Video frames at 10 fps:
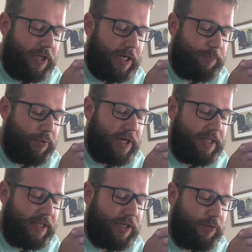I pray
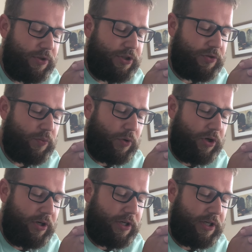that you would just
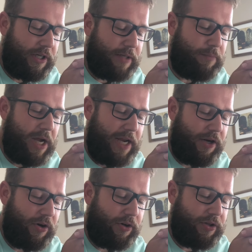work in my
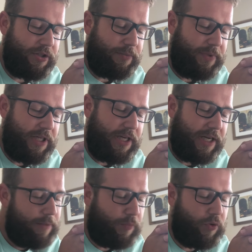heart to be
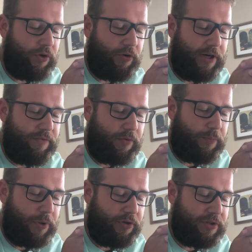a more
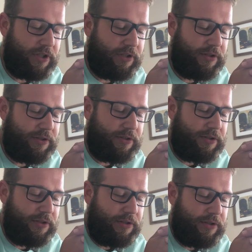grateful person.
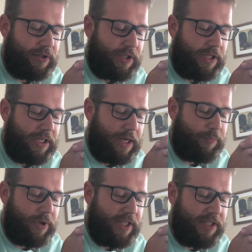And I
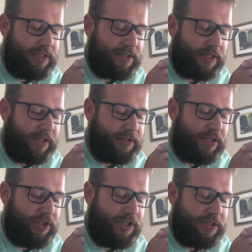pray these things
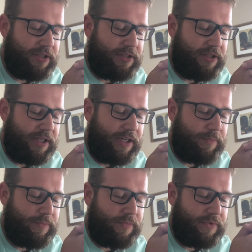in Jesus' name.
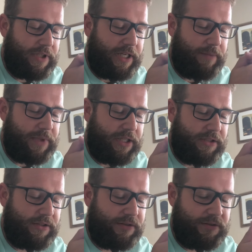Amen.
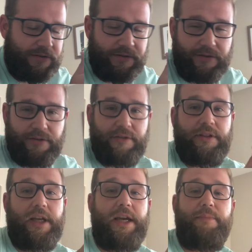
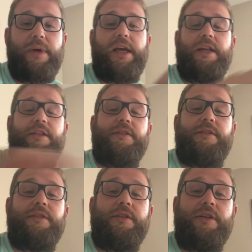Amen.
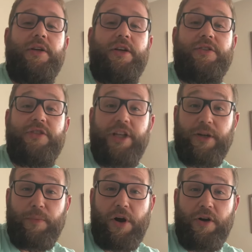see you
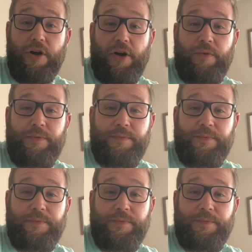tomorrow.